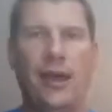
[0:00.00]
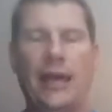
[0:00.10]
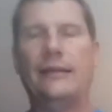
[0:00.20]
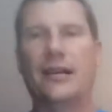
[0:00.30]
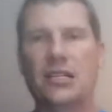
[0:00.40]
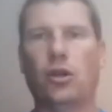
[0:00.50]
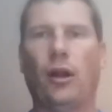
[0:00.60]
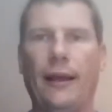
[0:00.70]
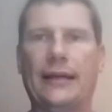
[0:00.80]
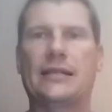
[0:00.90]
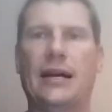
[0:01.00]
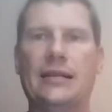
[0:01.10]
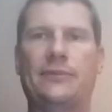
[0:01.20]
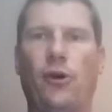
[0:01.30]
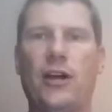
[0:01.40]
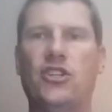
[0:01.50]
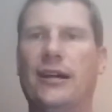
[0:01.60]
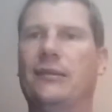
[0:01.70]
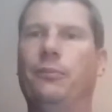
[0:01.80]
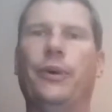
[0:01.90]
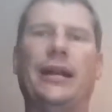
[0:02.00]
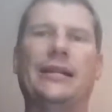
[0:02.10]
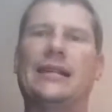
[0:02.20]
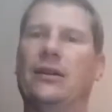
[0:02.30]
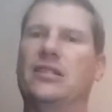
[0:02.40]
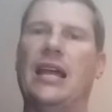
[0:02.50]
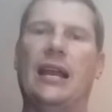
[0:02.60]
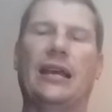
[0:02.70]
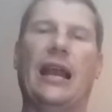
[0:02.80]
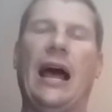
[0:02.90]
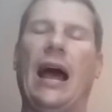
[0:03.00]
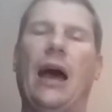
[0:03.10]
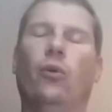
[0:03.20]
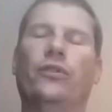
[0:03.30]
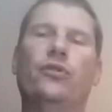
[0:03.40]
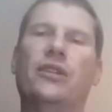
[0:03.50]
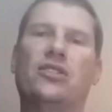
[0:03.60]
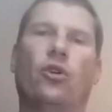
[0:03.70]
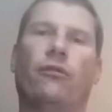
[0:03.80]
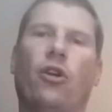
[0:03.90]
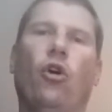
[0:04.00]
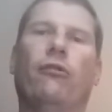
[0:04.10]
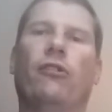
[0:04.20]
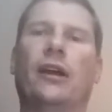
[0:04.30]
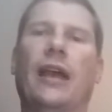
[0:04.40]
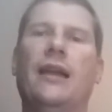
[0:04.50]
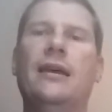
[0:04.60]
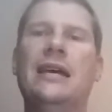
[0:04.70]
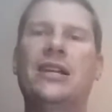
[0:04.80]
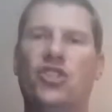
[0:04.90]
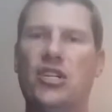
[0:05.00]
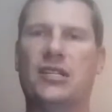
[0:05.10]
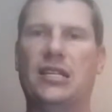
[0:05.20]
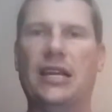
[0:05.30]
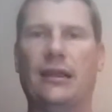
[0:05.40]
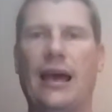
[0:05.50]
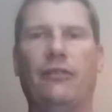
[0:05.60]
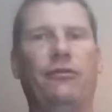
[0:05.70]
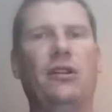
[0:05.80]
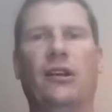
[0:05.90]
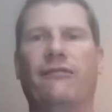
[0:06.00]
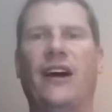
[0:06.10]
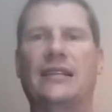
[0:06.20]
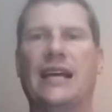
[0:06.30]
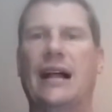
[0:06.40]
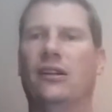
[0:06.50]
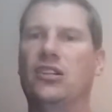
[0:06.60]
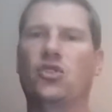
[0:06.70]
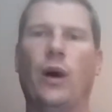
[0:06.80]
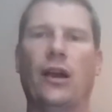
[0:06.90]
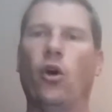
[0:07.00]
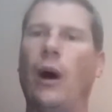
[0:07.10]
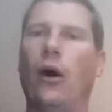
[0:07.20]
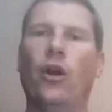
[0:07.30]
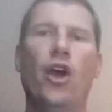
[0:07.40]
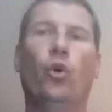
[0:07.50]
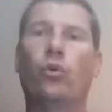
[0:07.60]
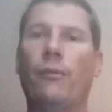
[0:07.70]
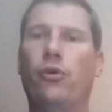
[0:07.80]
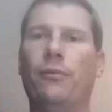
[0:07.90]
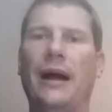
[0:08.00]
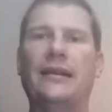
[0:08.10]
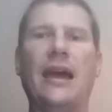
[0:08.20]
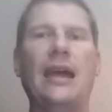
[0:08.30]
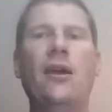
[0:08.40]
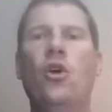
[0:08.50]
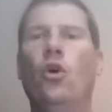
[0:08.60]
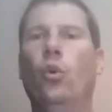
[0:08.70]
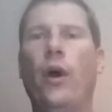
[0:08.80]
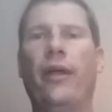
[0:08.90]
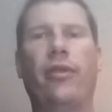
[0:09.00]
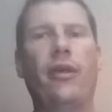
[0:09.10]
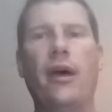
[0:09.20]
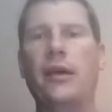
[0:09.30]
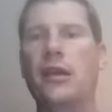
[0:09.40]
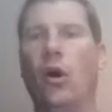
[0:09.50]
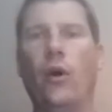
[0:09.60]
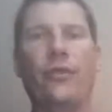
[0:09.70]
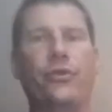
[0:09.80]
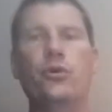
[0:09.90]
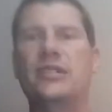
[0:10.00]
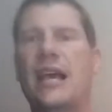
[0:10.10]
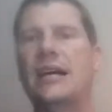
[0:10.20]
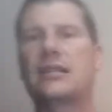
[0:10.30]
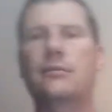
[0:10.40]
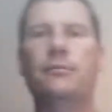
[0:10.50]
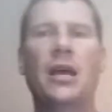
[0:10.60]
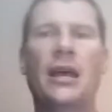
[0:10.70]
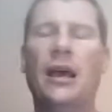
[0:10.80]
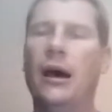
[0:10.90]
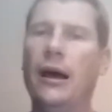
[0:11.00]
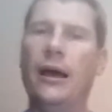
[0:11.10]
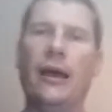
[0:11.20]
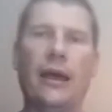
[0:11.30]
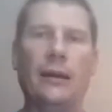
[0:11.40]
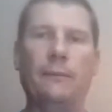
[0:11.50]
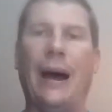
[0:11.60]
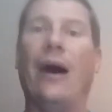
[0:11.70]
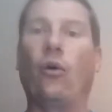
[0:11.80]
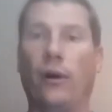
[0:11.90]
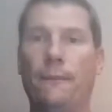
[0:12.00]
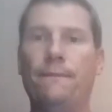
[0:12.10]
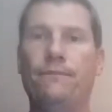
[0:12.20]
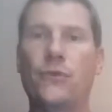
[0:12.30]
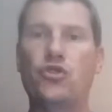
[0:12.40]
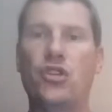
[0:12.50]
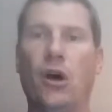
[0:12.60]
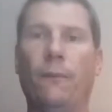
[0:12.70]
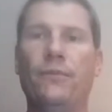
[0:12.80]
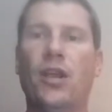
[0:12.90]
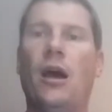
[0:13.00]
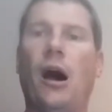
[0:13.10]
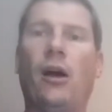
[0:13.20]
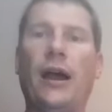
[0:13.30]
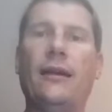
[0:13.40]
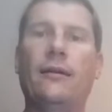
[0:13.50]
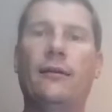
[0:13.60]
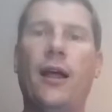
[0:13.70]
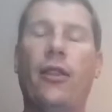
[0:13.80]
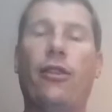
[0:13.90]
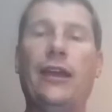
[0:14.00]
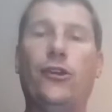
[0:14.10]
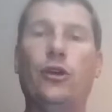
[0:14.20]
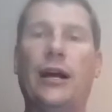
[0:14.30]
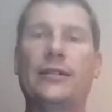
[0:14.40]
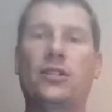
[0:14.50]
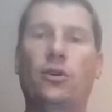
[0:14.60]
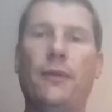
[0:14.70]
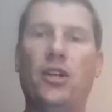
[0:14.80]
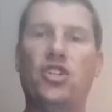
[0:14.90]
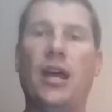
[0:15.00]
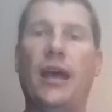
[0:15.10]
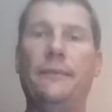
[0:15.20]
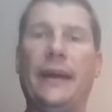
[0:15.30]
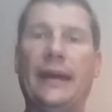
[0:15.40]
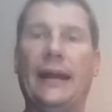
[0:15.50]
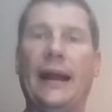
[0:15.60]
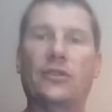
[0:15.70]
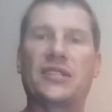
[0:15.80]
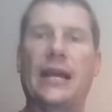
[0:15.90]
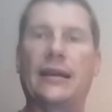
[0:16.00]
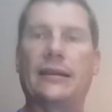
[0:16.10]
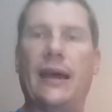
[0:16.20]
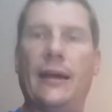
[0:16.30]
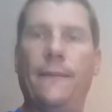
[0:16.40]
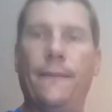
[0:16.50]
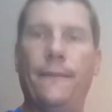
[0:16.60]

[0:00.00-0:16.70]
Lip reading: It does look like a science project, but it's outstanding, and I will do this over and over again just to get that feeling of vitality so I can go out, rip through my day with, enthusiasm and power. So, all right. Thank you guys so much and make it an outstanding day.